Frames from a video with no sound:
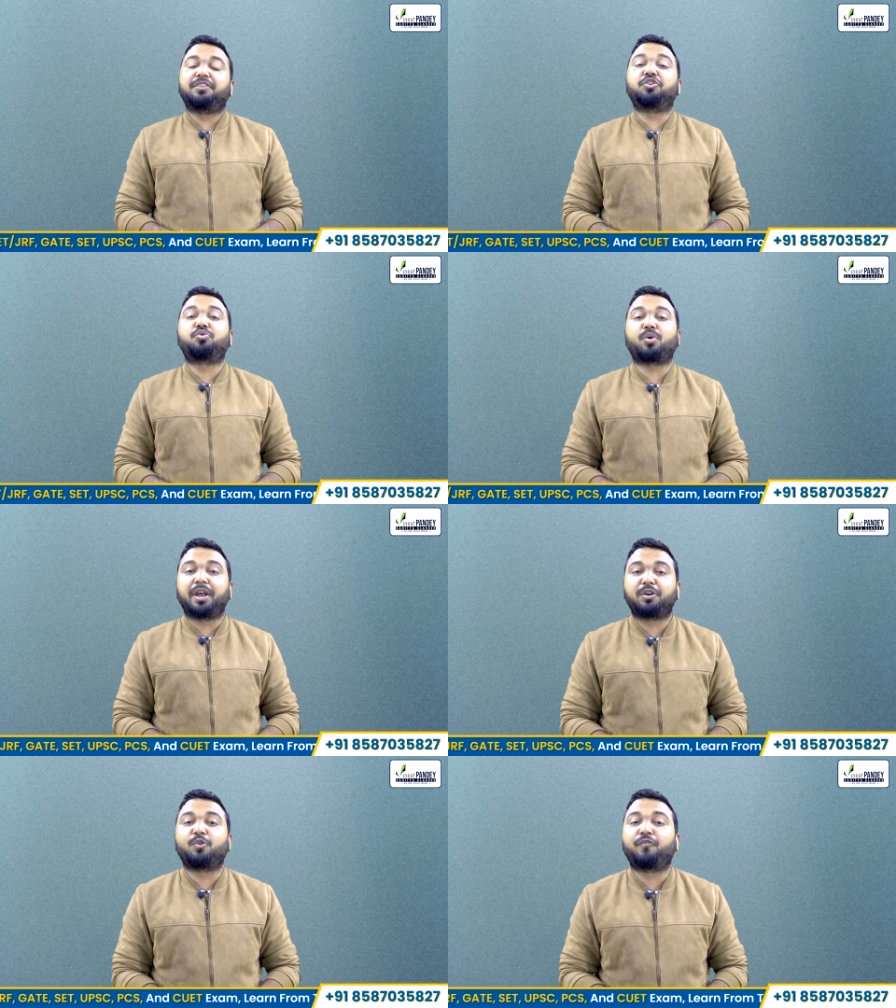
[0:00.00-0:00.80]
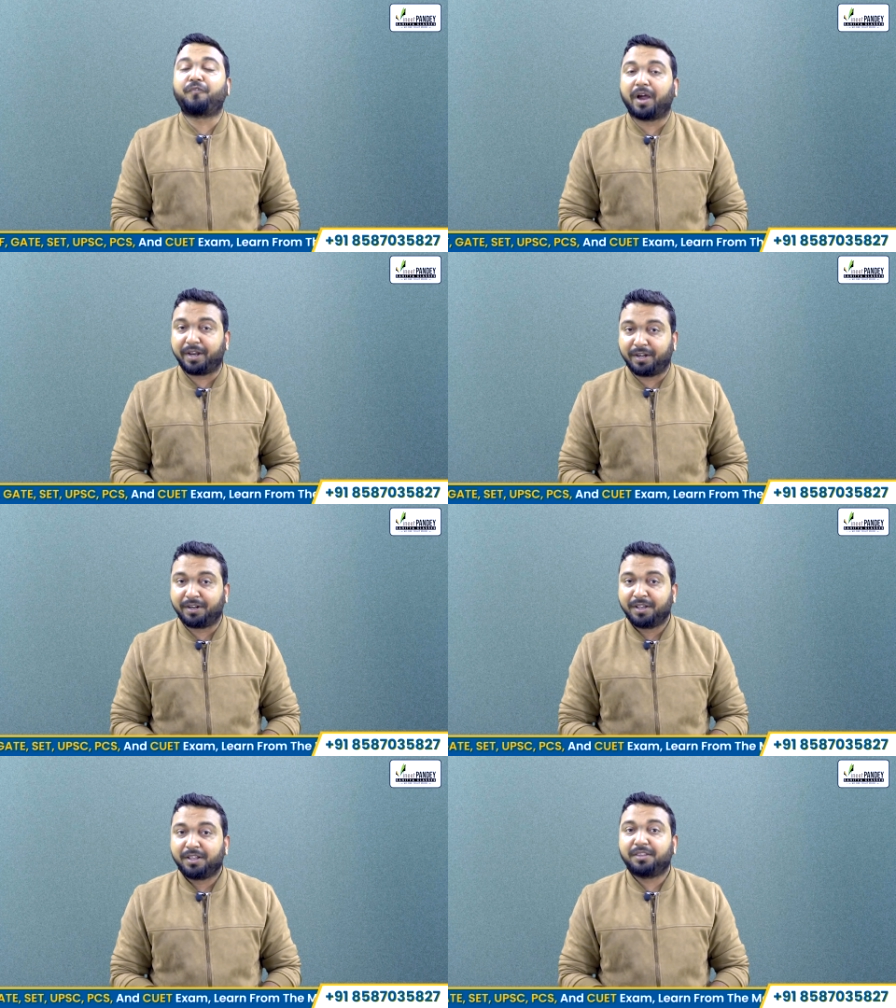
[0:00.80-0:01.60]
they tried to
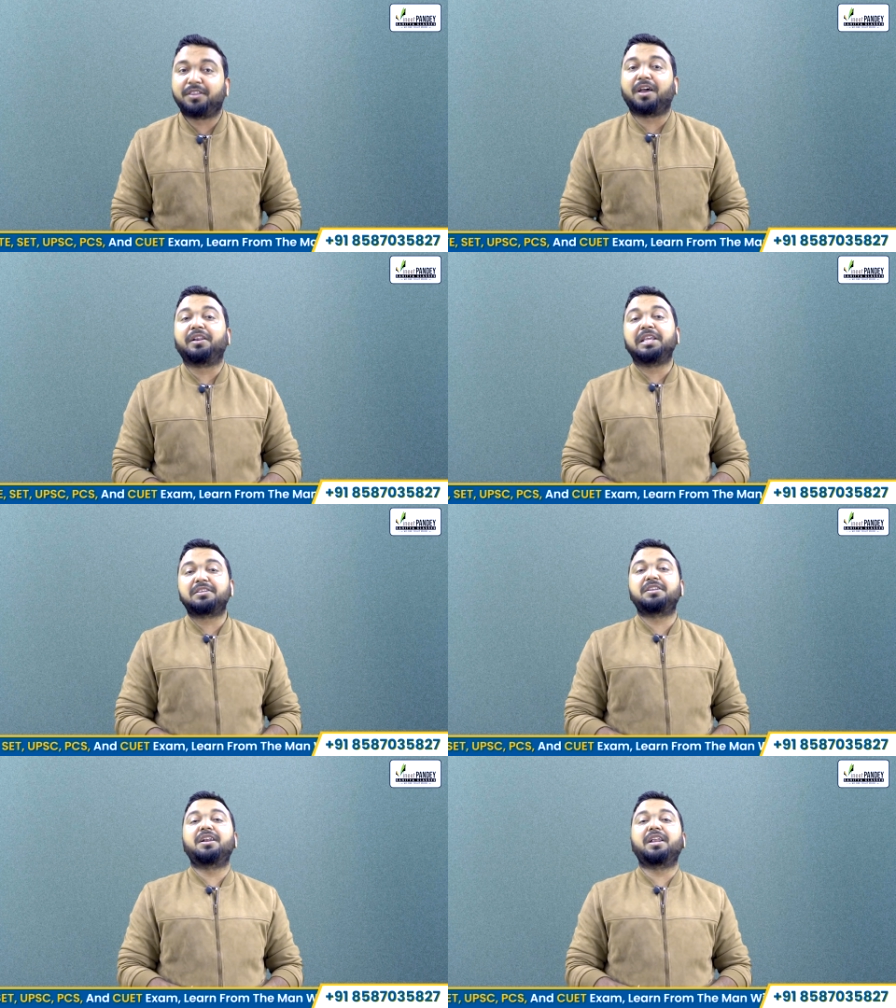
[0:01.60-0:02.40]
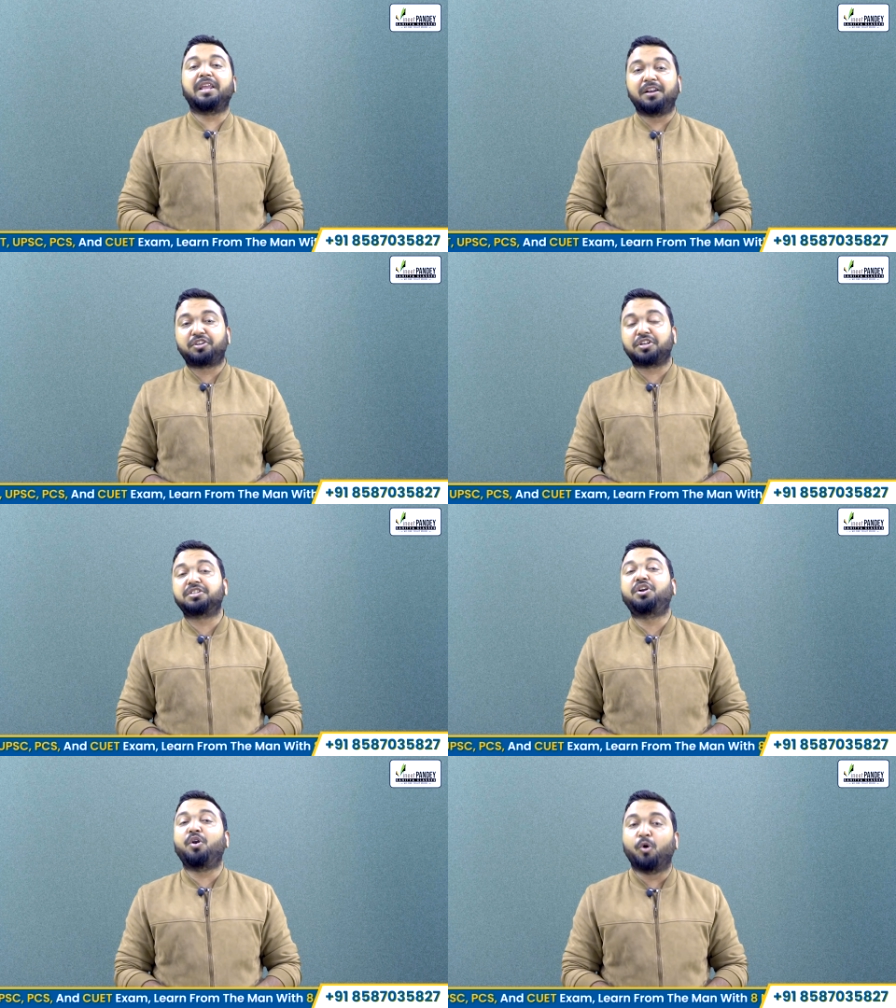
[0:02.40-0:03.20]
find the regional
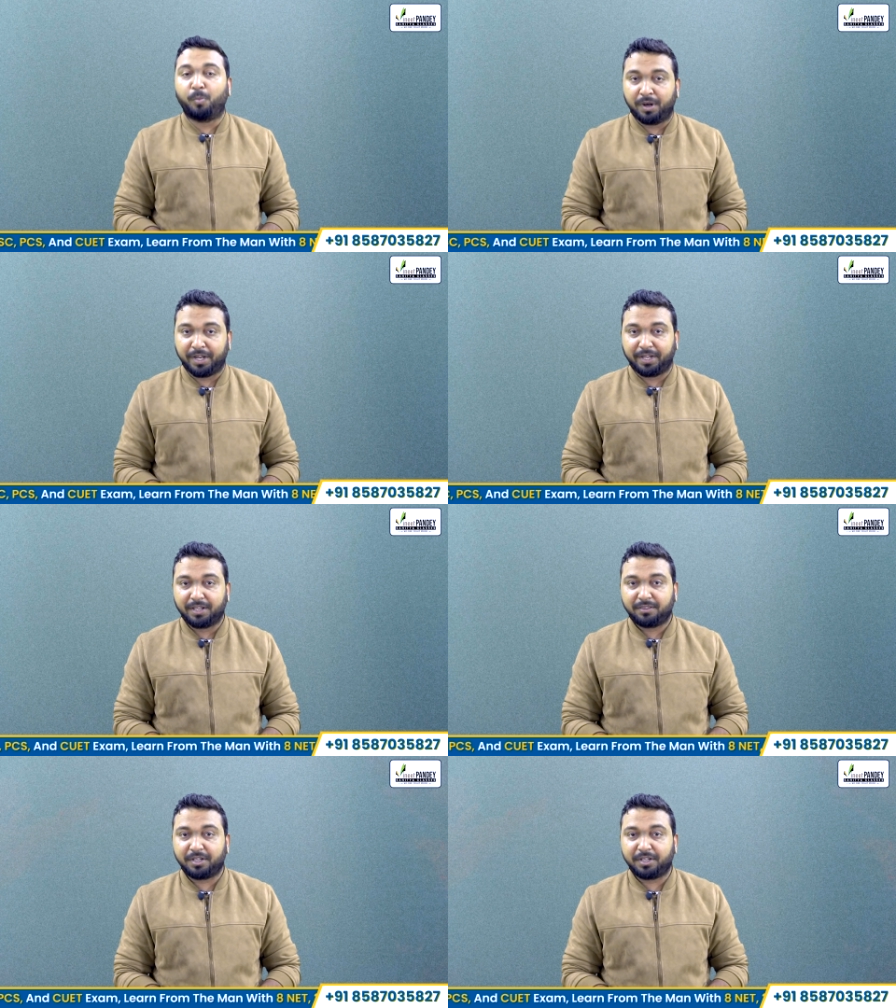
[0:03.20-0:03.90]
Englishes globally.